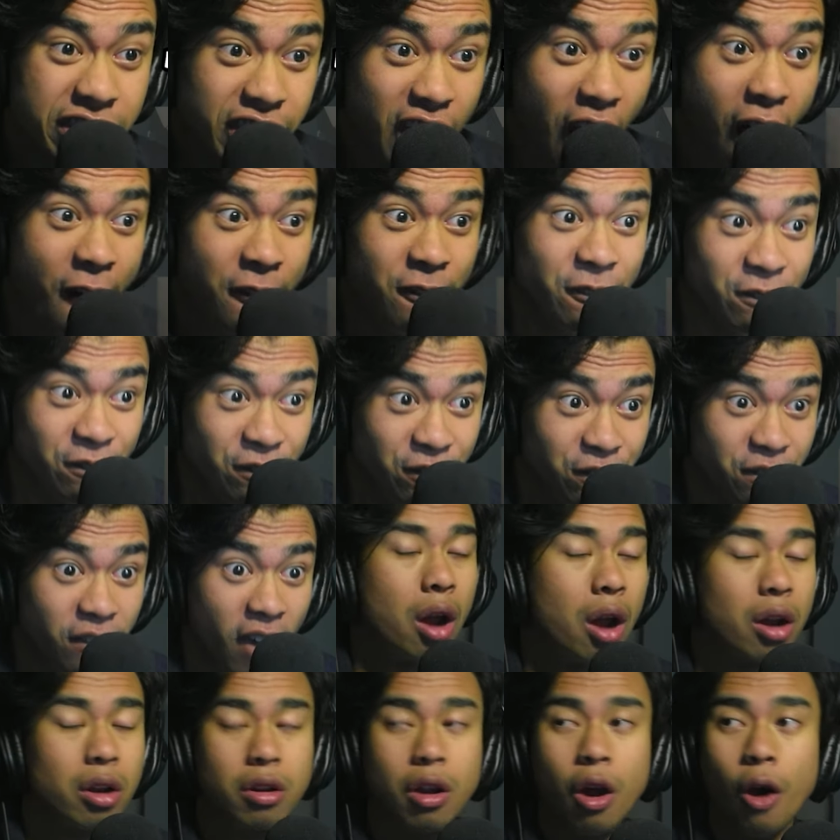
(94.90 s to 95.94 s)
the?
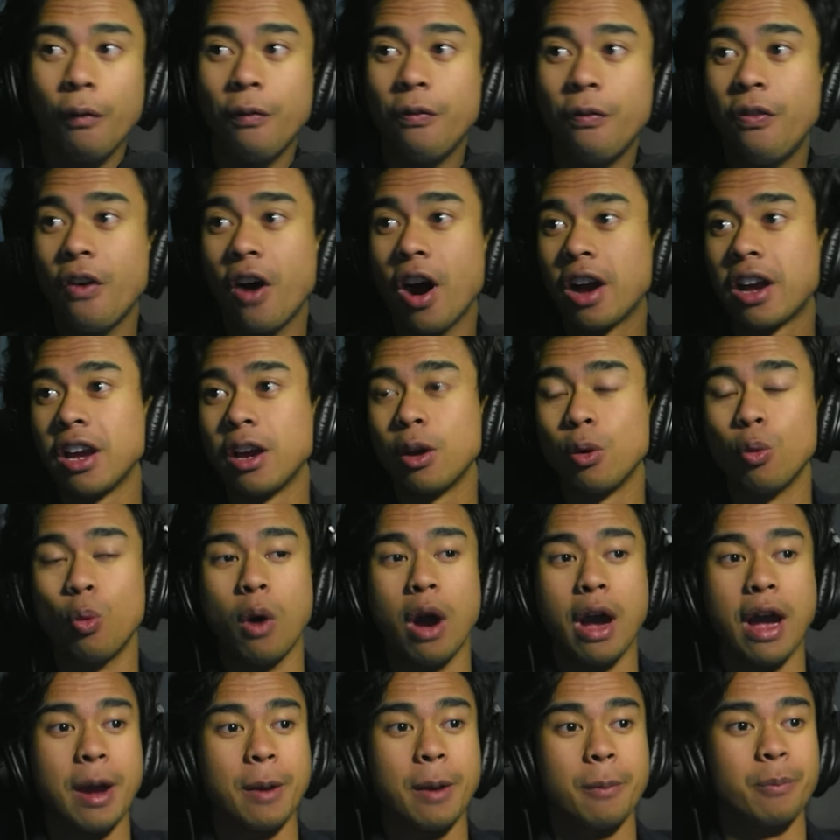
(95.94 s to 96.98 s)
No fucking
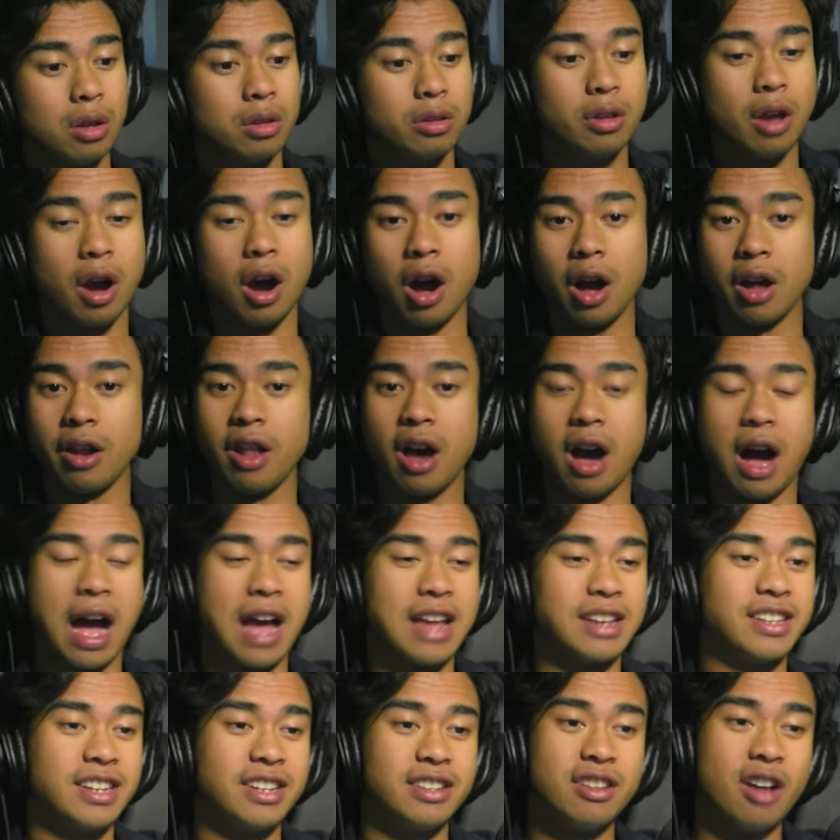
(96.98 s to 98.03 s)
way. No, no, I
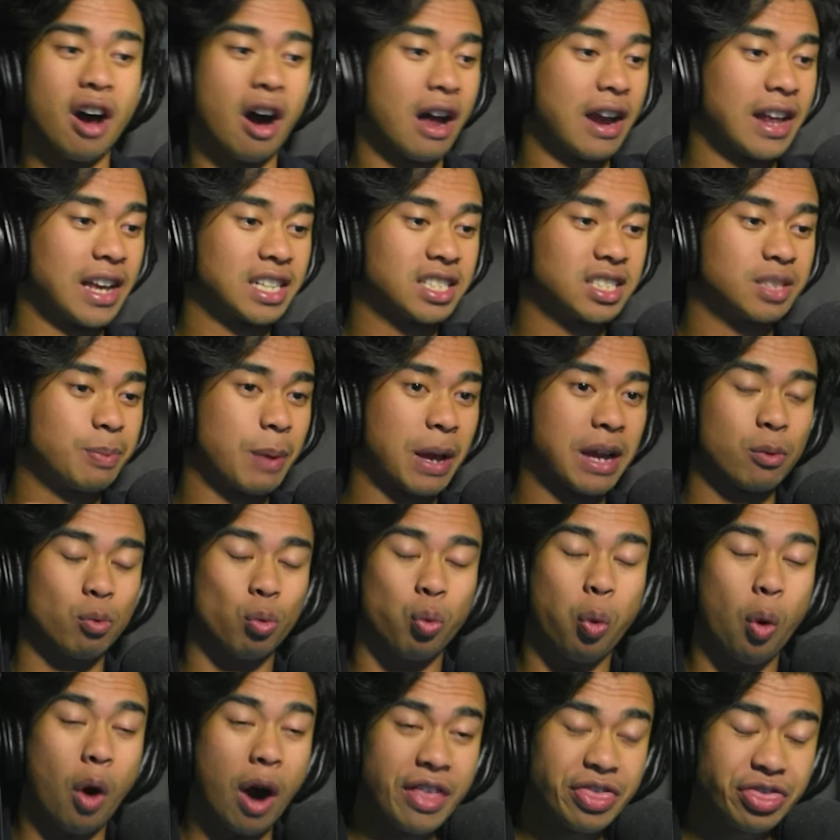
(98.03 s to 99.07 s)
did not expect.
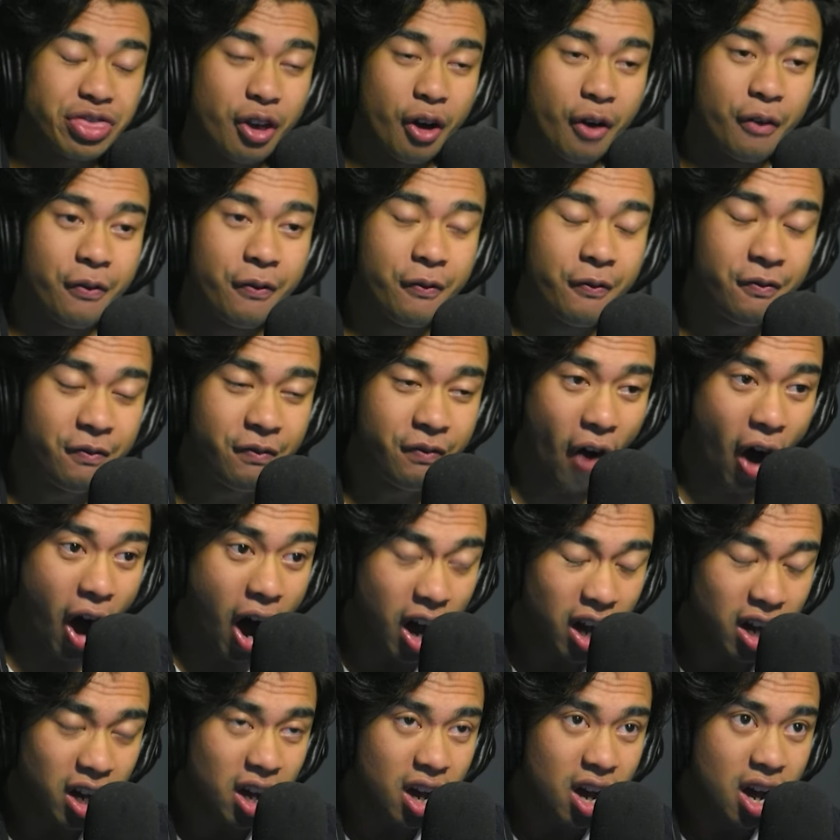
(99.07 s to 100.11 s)
What the
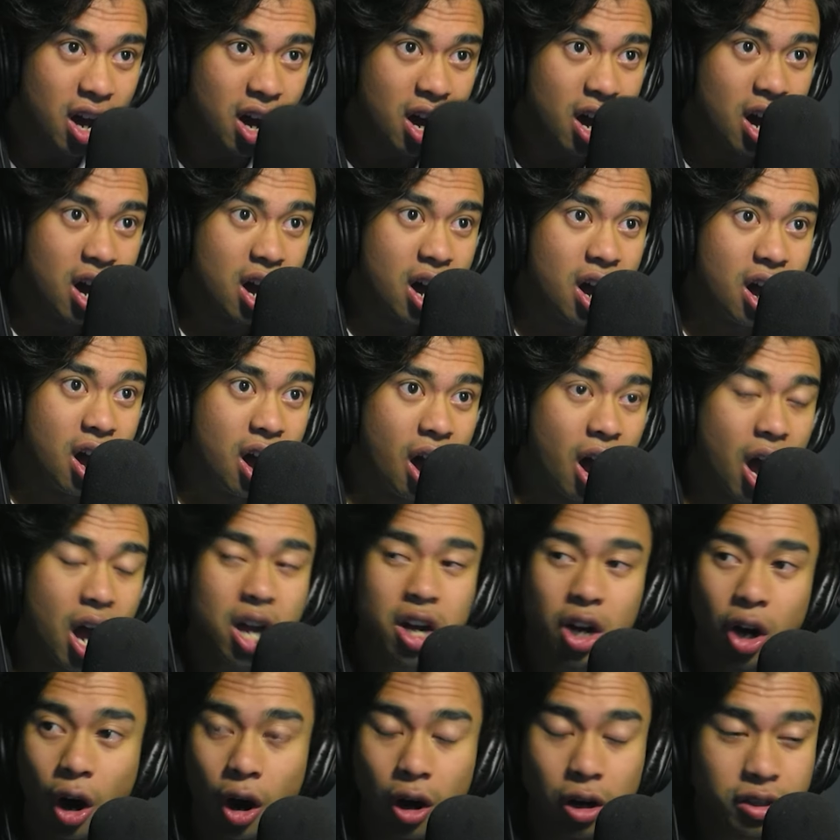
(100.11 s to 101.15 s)
fuck? A
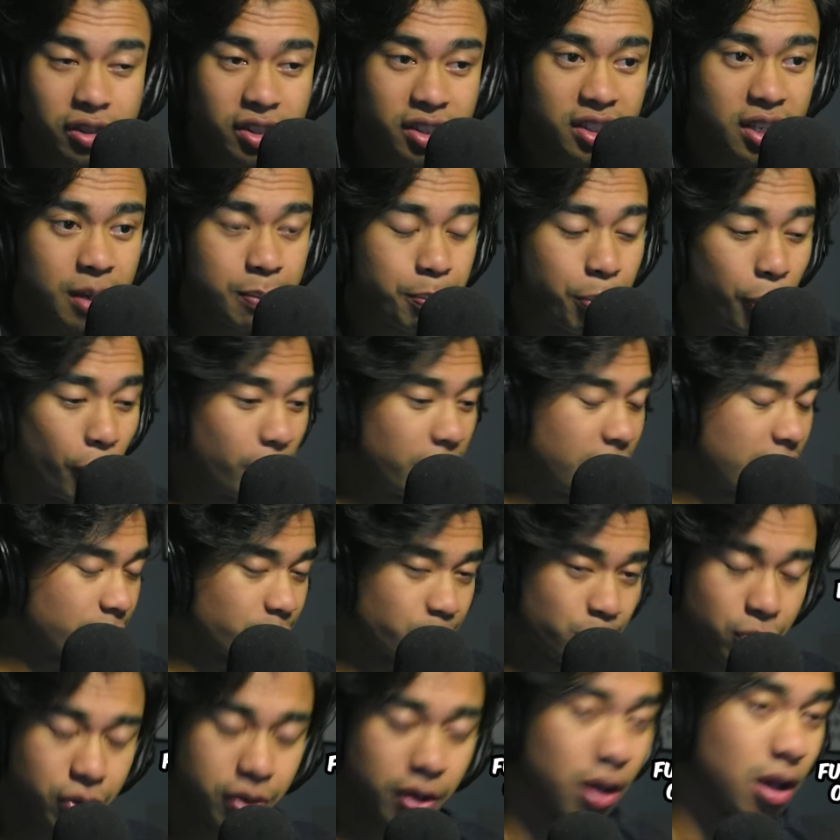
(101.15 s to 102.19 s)
curse can pull.
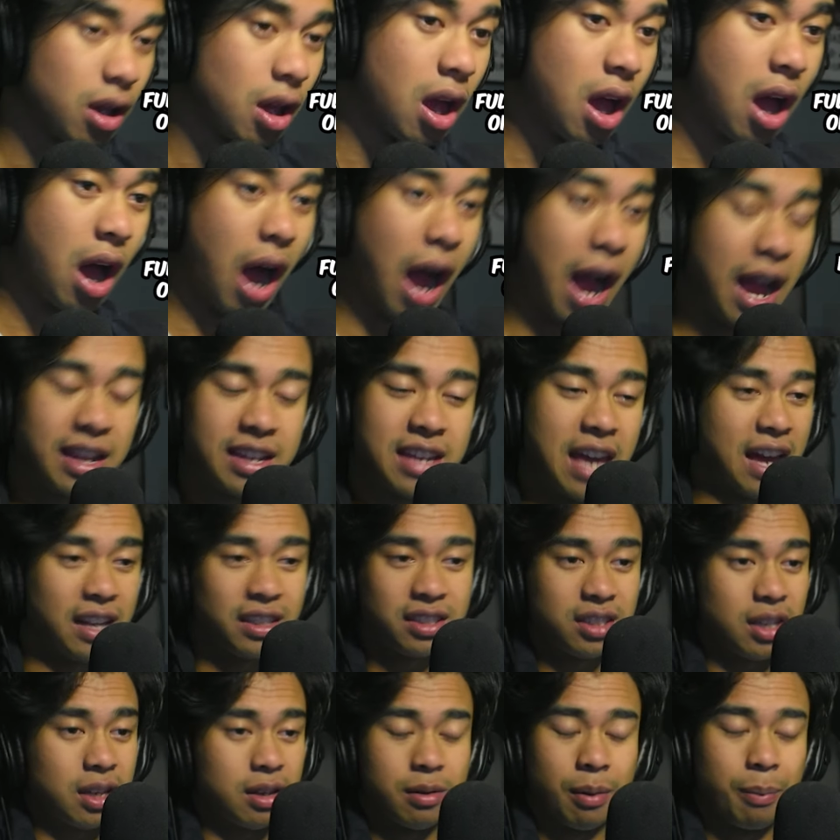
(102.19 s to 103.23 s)
I
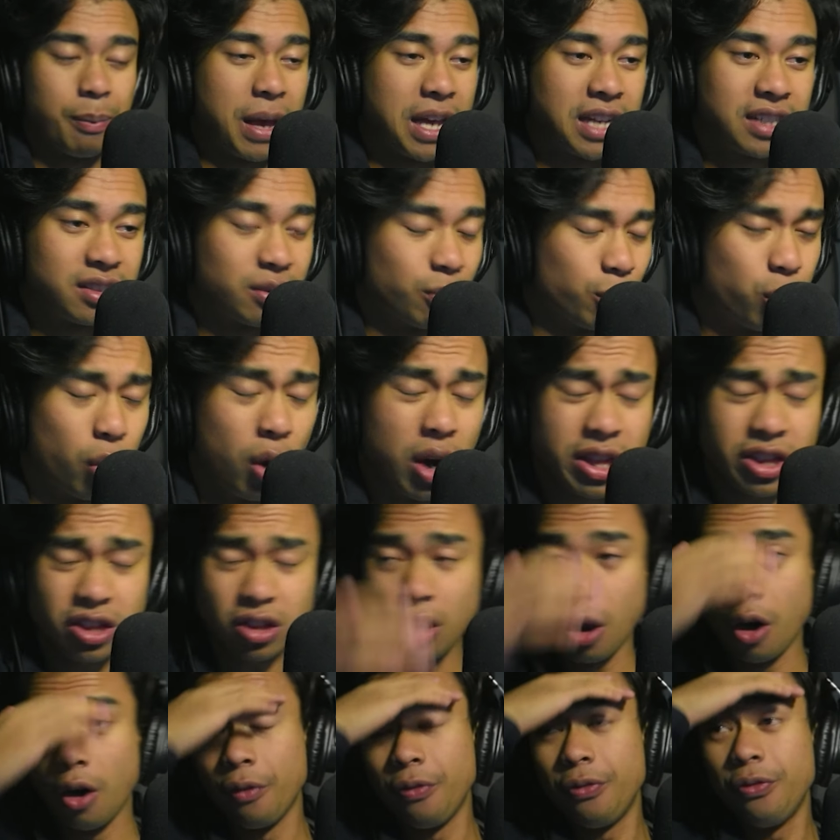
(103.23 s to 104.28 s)
guess it makes. What
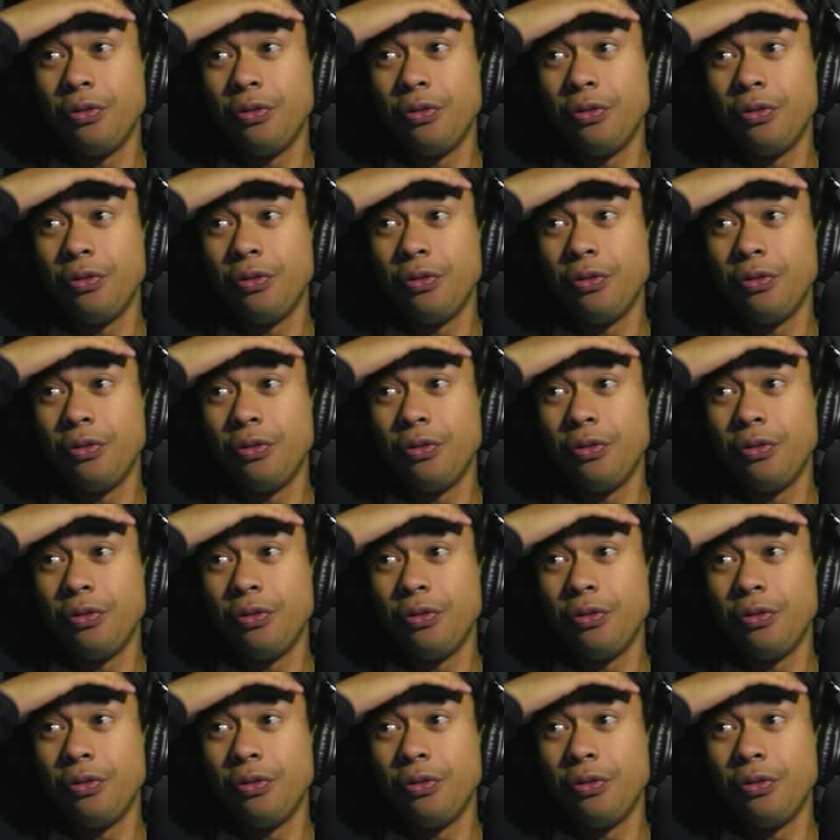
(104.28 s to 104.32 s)
the?